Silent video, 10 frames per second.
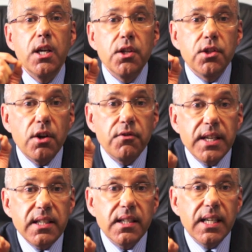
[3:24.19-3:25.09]
So
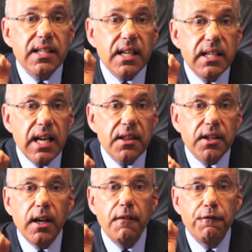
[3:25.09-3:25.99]
this is
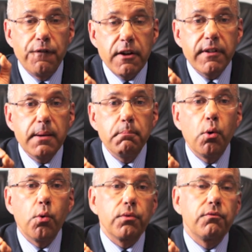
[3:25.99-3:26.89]
another very
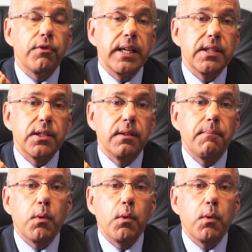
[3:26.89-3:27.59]
important reason